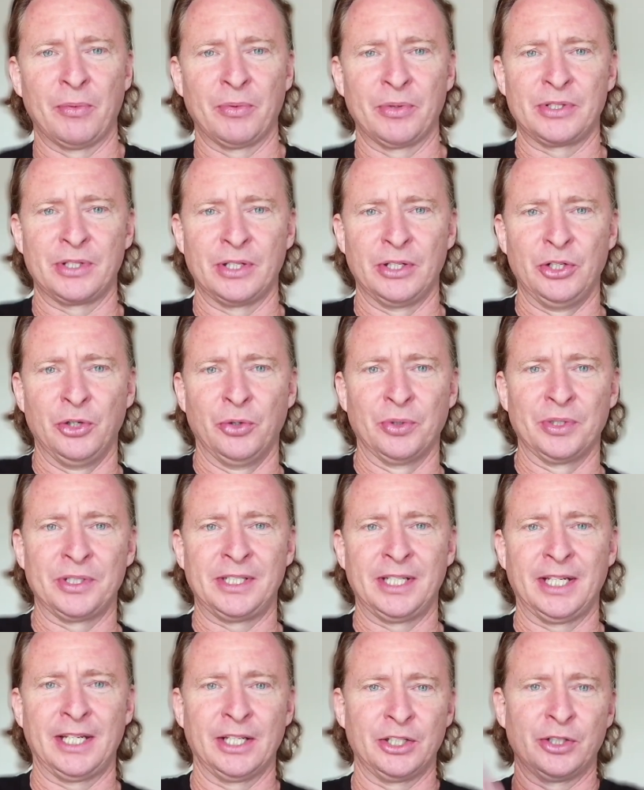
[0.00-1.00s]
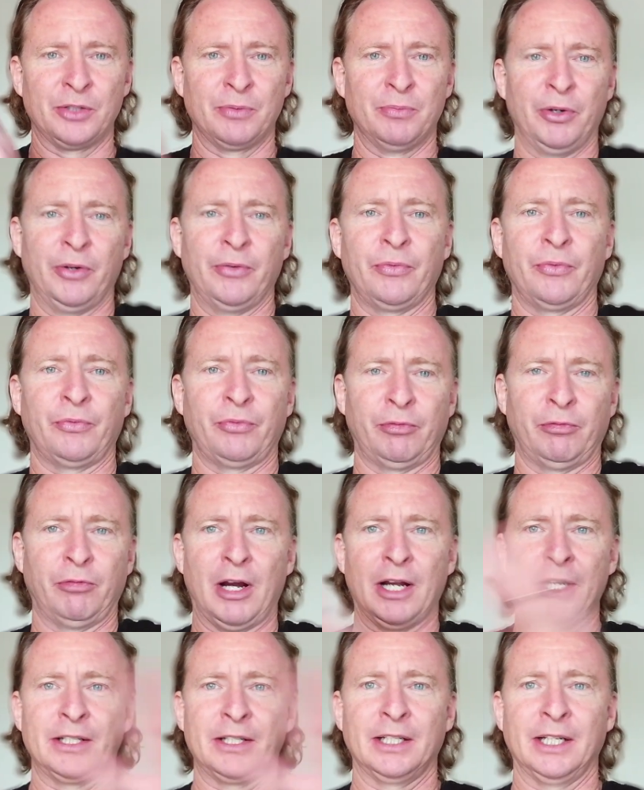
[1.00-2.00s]
was the newest ticket, you're moving from
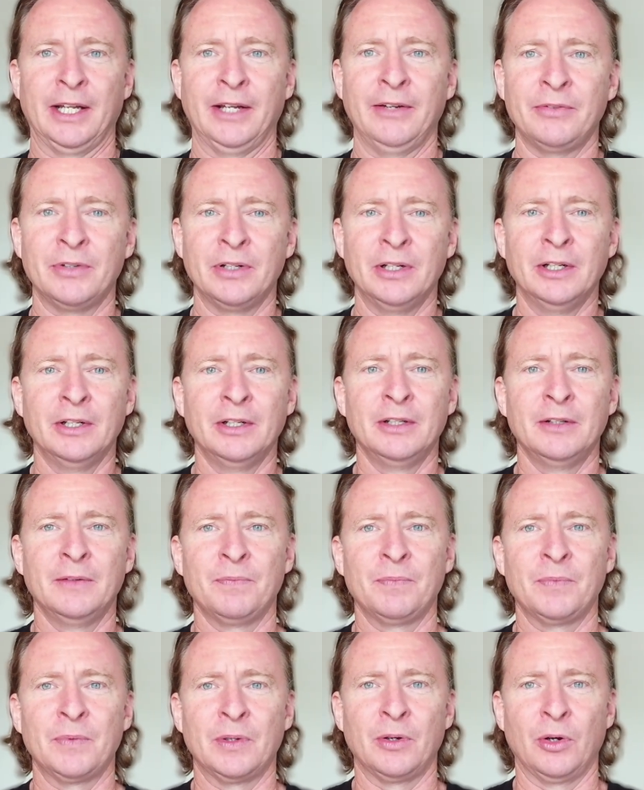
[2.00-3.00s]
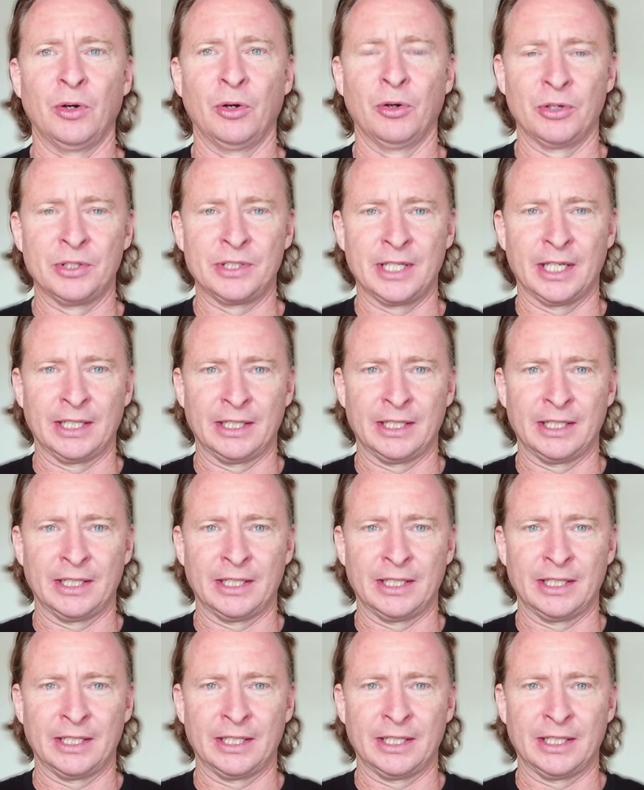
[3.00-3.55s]
right to left? Or is it,